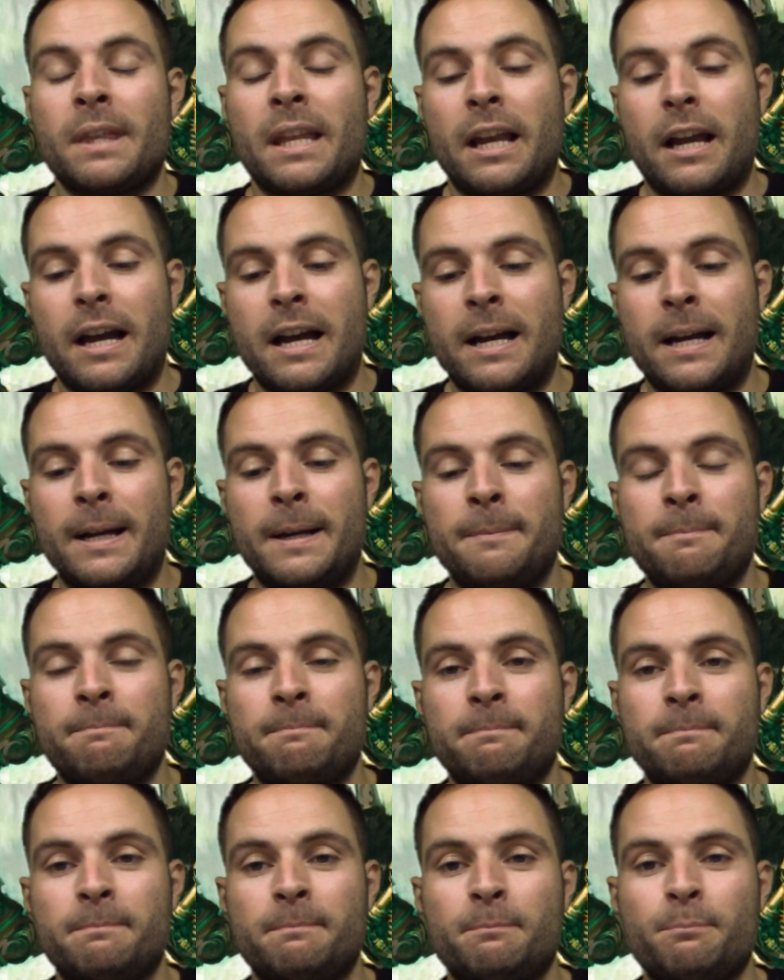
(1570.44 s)

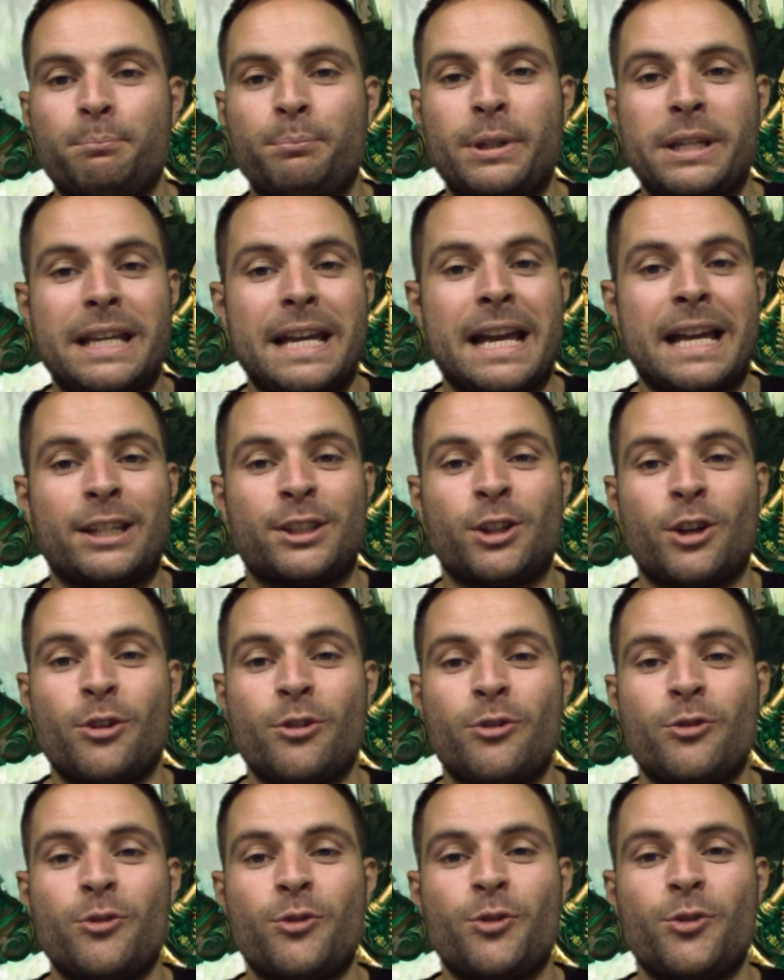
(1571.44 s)
But yeah,
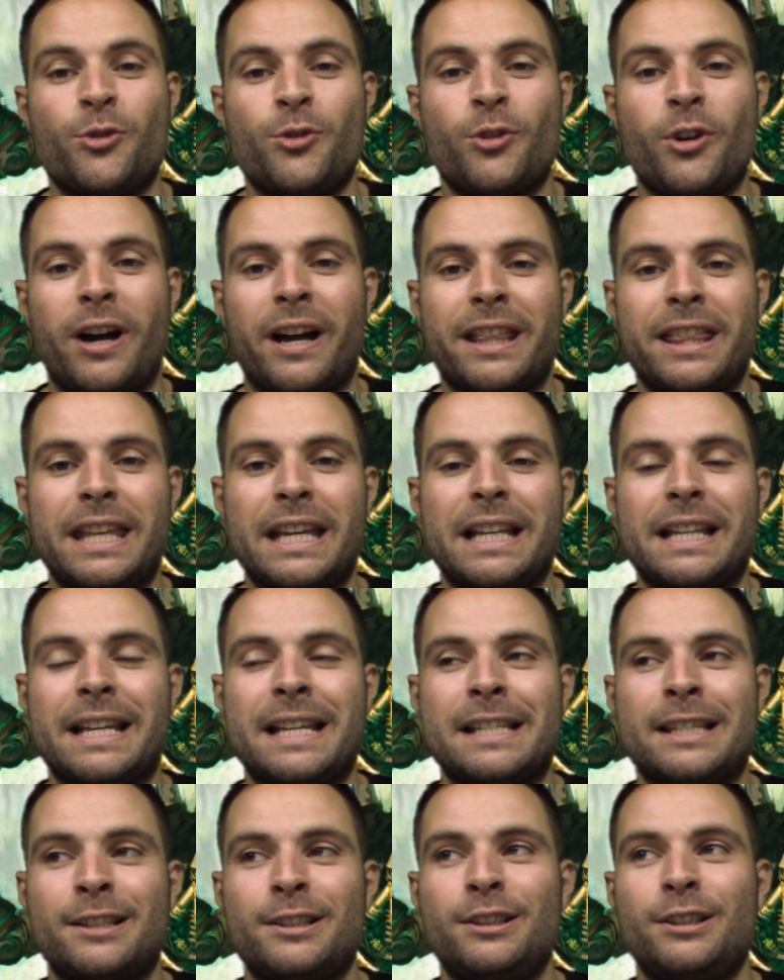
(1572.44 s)
so I think
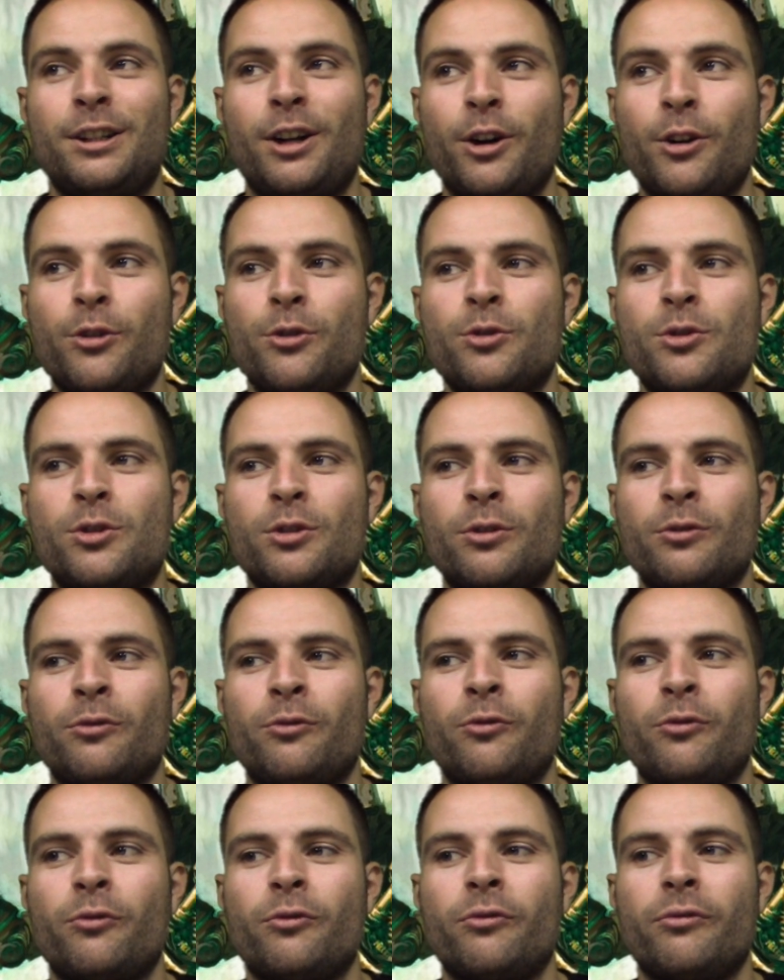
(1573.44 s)
there's loads
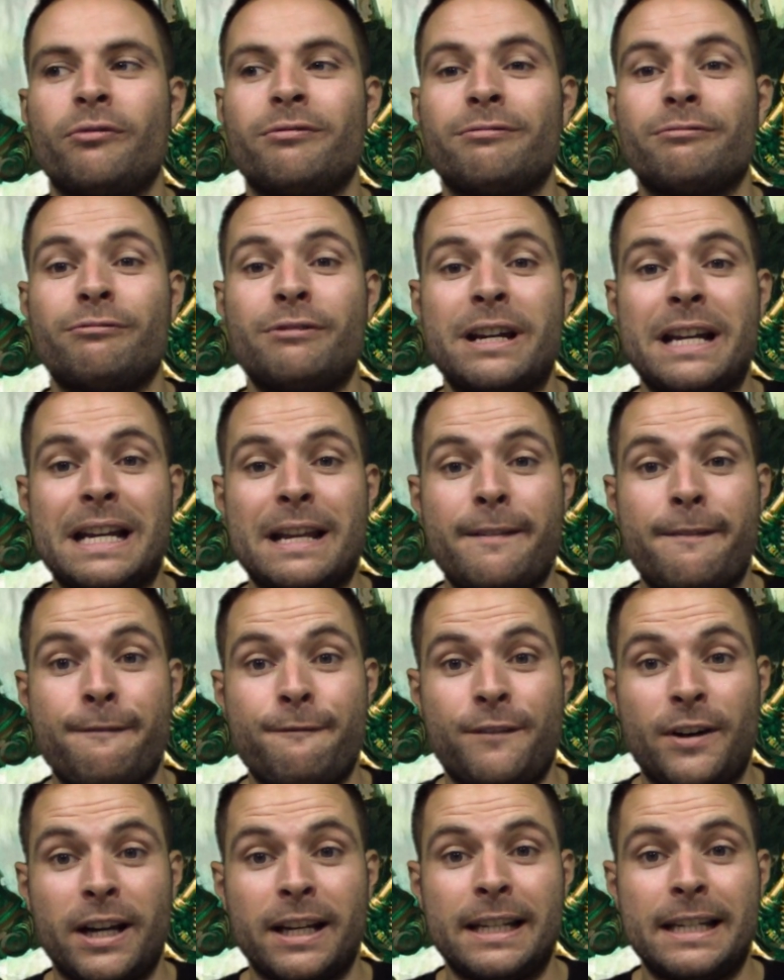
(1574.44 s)
of really
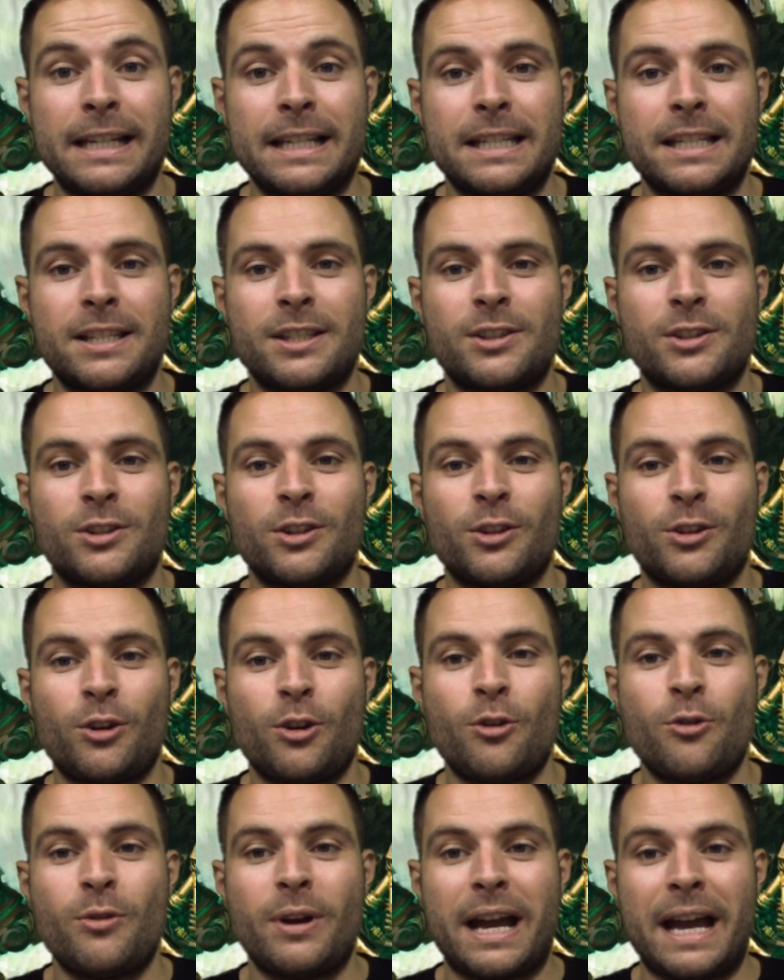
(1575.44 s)
fun lists to
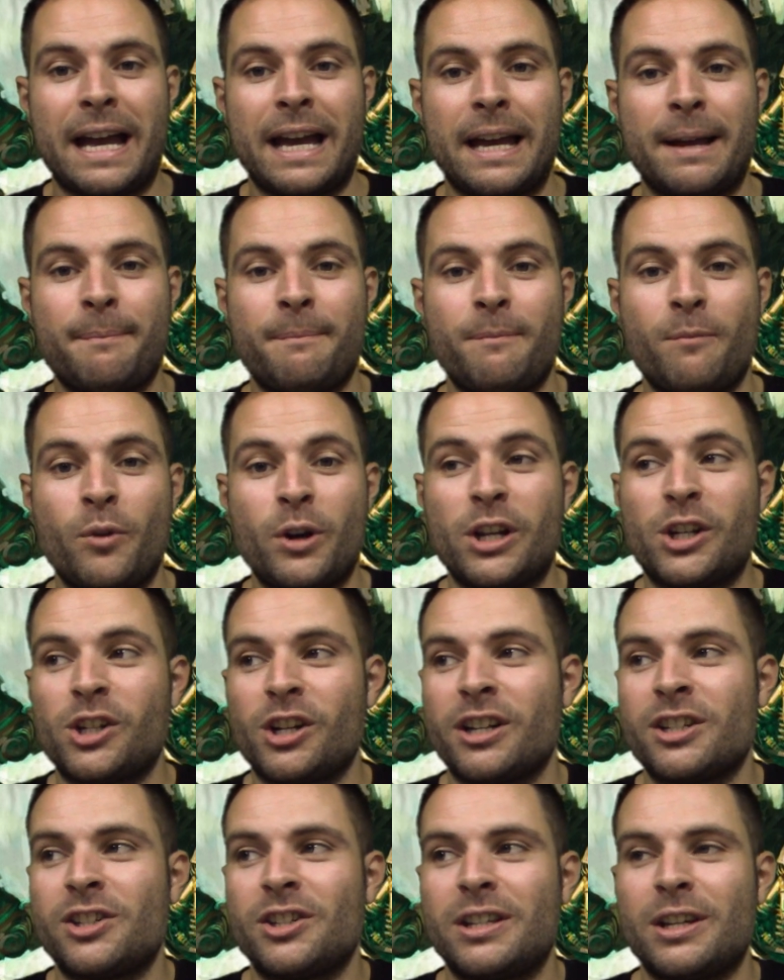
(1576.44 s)
do, which
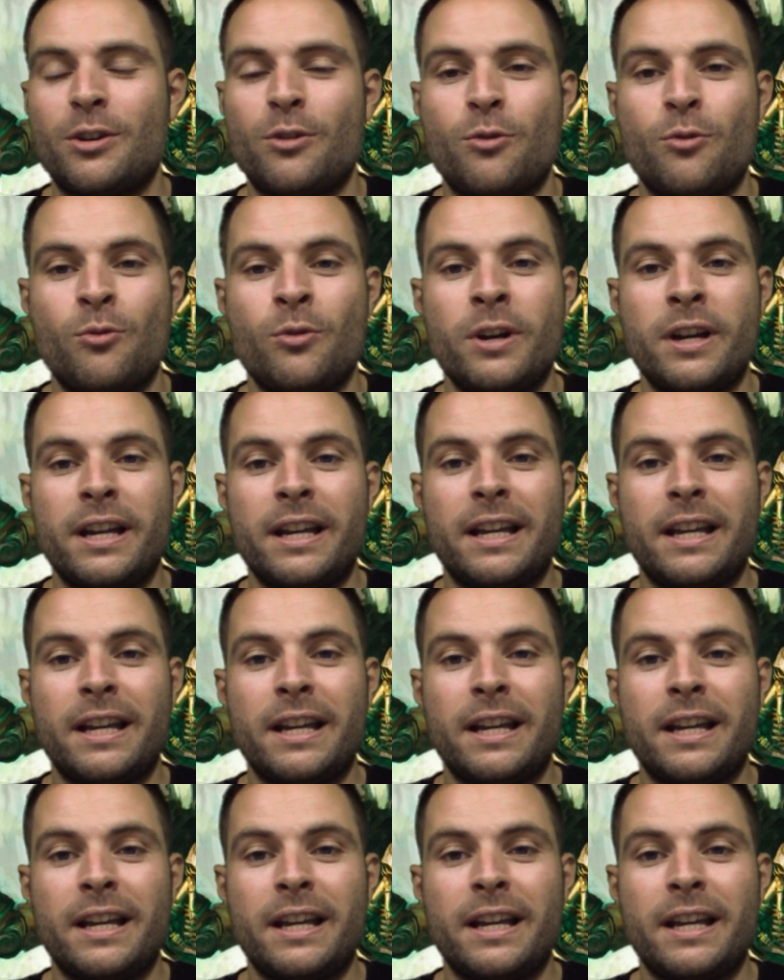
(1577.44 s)
are still,